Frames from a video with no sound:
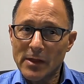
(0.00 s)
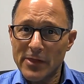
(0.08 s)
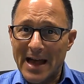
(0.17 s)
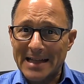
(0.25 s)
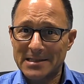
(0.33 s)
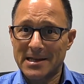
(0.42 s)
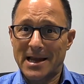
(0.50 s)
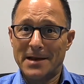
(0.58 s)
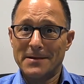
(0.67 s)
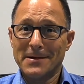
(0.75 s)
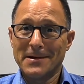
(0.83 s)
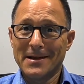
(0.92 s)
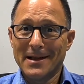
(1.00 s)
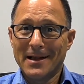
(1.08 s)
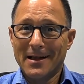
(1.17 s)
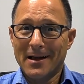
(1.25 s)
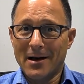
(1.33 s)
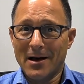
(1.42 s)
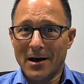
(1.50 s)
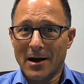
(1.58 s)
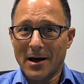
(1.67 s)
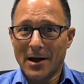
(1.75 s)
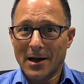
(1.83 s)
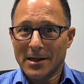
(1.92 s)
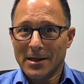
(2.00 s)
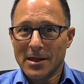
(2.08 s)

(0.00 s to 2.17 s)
That said, uh,